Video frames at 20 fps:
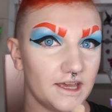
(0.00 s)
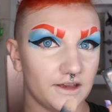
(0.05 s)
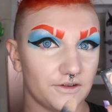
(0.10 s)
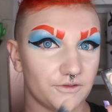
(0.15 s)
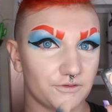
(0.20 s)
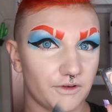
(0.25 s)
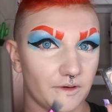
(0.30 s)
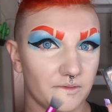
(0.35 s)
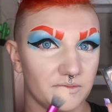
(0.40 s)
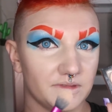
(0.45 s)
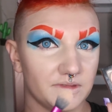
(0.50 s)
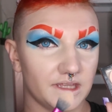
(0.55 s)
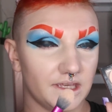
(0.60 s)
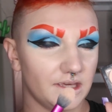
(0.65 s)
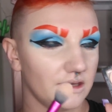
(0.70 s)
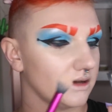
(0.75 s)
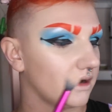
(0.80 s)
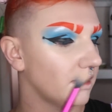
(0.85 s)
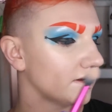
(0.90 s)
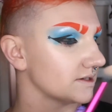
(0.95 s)
from
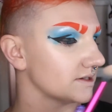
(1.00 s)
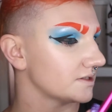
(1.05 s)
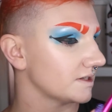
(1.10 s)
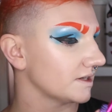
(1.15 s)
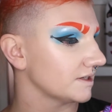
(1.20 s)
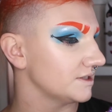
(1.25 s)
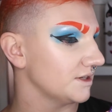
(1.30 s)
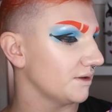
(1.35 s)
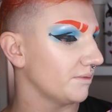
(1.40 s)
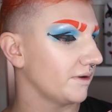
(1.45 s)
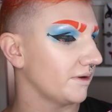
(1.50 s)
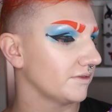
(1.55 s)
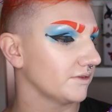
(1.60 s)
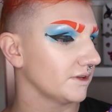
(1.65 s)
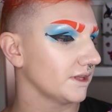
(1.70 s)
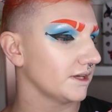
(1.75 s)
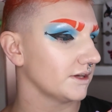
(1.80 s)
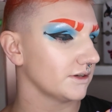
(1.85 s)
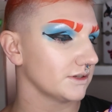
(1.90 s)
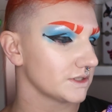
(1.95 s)
the Anastasia
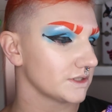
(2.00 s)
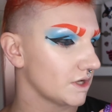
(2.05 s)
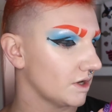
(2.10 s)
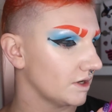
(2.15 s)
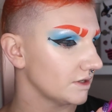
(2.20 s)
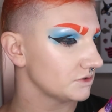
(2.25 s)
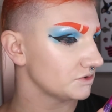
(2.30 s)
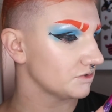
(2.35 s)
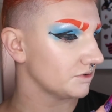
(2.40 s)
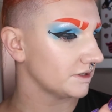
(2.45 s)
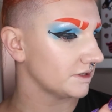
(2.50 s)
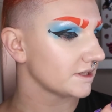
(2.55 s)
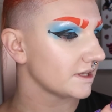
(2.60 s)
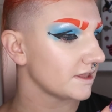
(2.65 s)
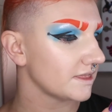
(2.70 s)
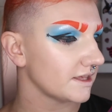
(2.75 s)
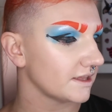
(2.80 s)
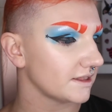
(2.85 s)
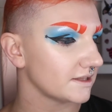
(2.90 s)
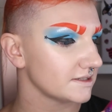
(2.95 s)
Beverly Hills Contour, and I
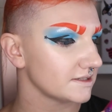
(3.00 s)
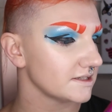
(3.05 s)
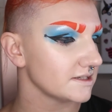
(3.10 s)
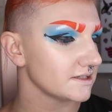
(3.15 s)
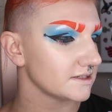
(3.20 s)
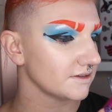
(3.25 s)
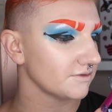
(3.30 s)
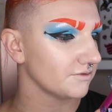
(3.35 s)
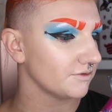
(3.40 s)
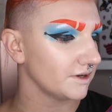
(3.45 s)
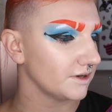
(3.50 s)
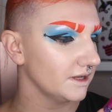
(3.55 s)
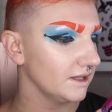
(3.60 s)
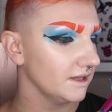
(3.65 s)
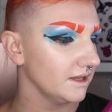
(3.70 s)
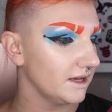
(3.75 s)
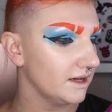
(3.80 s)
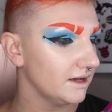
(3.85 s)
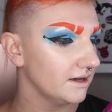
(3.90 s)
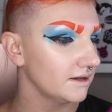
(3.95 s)
think this is in
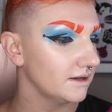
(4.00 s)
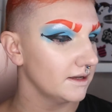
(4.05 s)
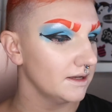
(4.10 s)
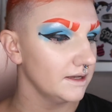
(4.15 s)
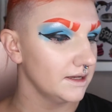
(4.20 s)
Vanilla.